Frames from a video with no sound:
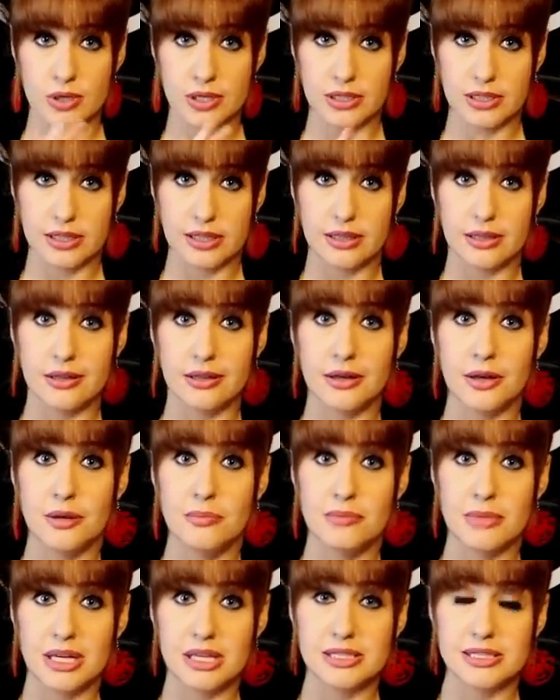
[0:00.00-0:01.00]
really
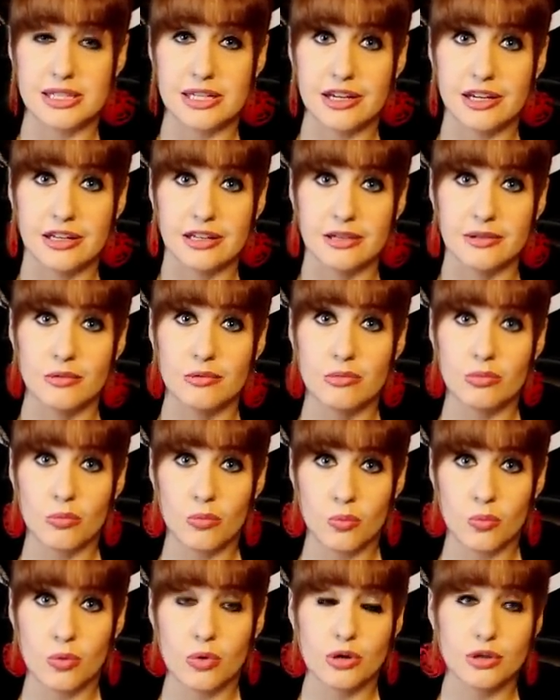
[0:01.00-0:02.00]
amazing
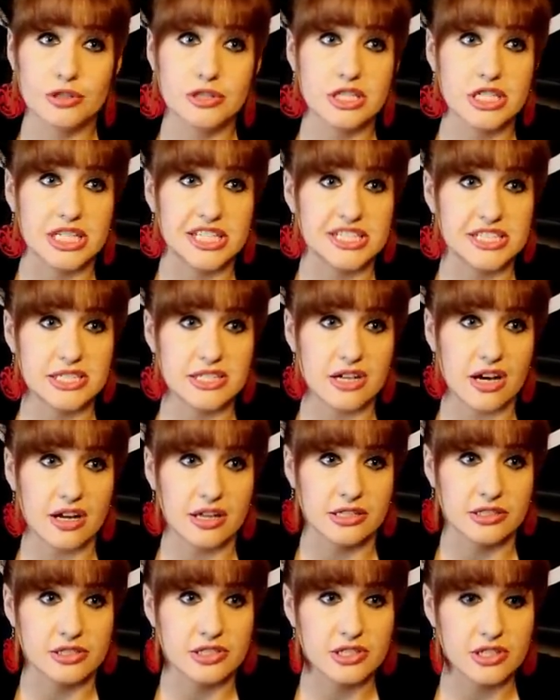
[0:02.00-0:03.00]
works he's
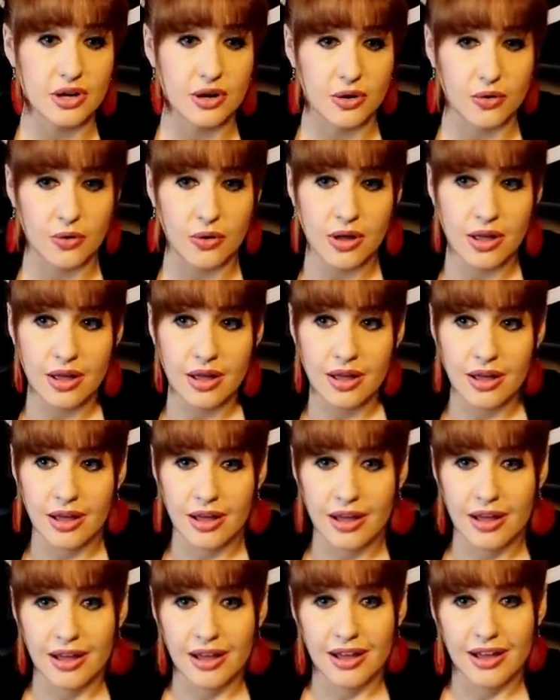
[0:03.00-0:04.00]
done, so
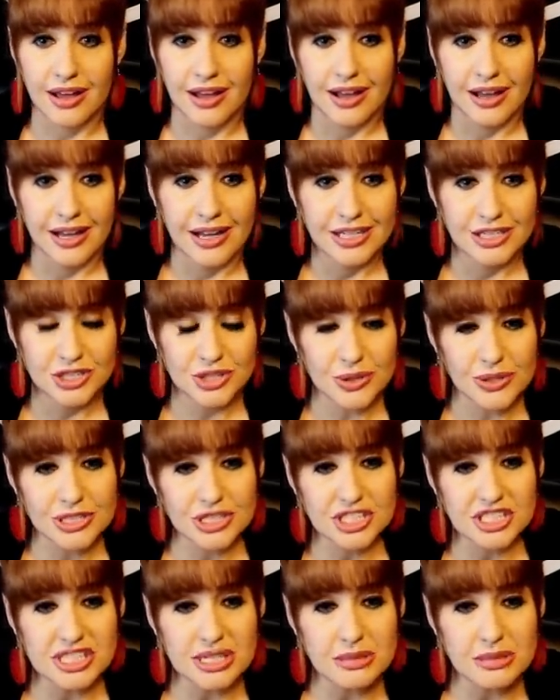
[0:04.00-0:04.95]
George